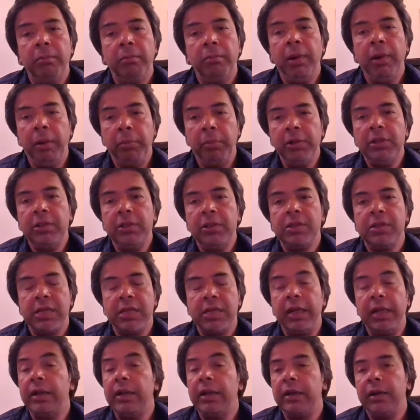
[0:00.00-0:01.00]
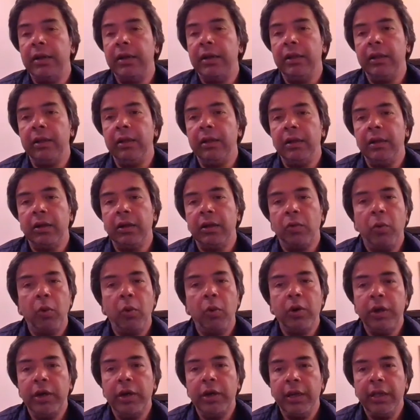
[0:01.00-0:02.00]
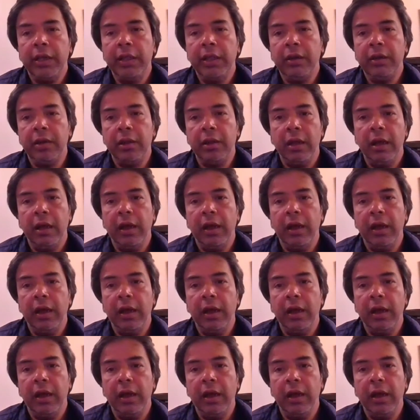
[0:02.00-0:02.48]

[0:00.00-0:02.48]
bubbles and quarantine.